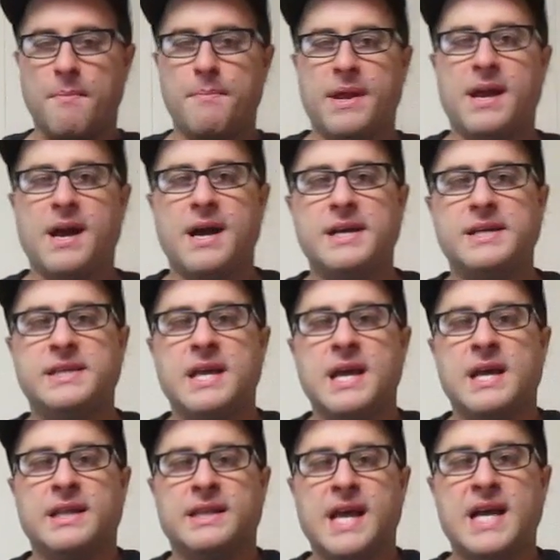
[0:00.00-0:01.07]
because
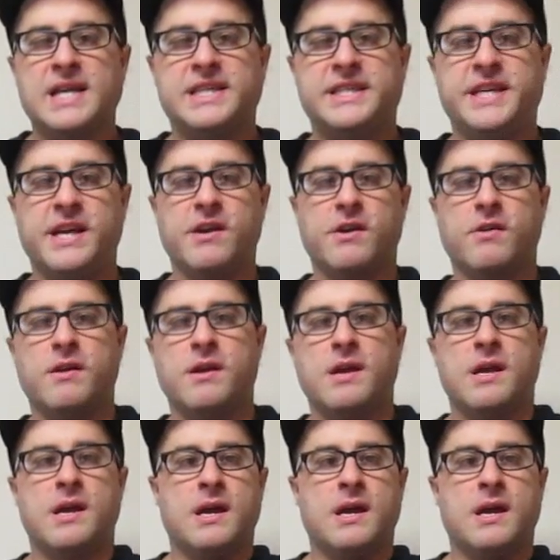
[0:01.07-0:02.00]
last year